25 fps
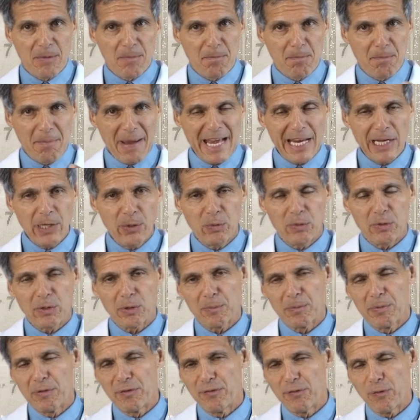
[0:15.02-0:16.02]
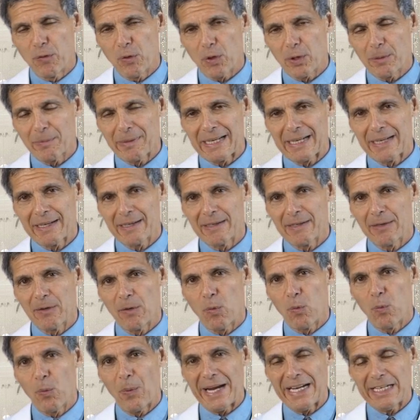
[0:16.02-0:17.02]
men who were performing
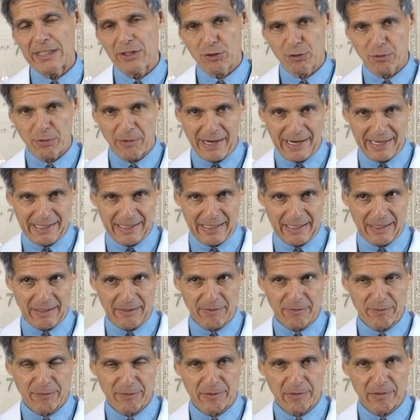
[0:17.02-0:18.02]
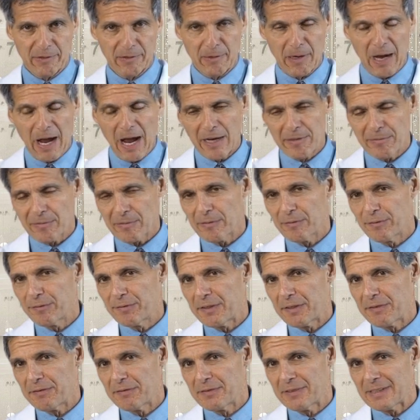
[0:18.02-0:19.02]
weight training for
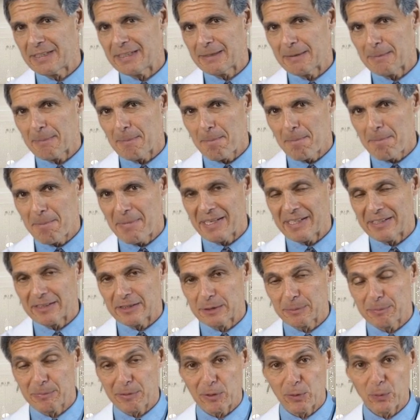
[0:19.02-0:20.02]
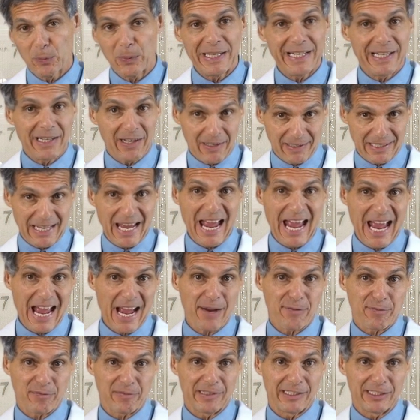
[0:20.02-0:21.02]
150 minutes per week on
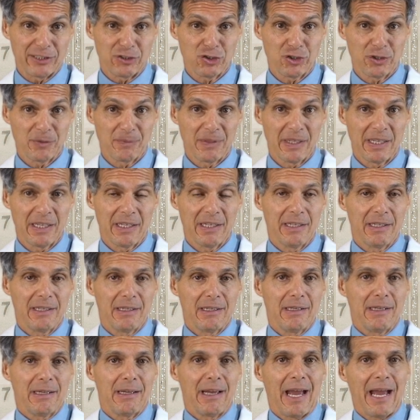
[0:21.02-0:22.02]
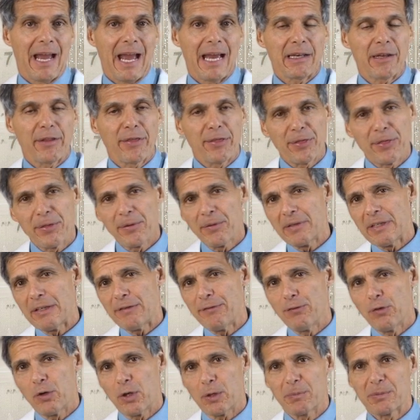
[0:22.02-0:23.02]
average had a
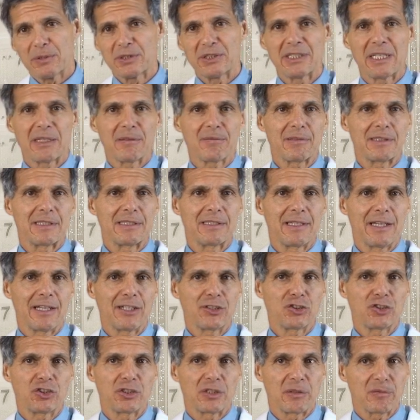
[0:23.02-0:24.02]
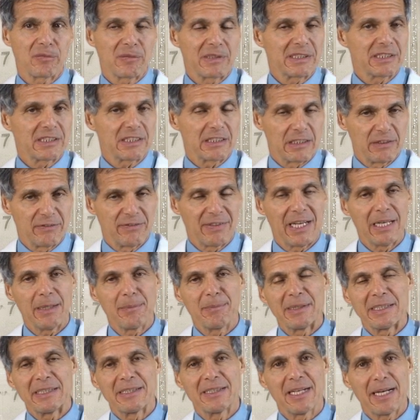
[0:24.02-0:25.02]
34% reduction in risk of
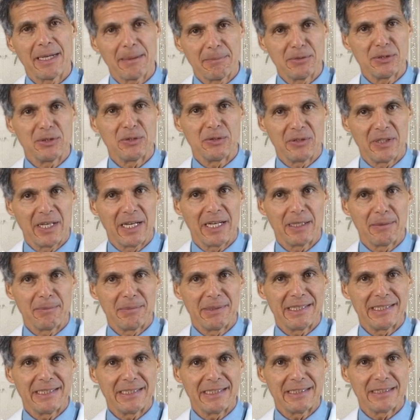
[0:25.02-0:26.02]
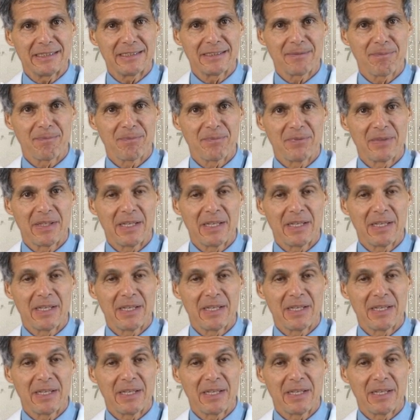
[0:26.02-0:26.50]
developing type 2 diabetes.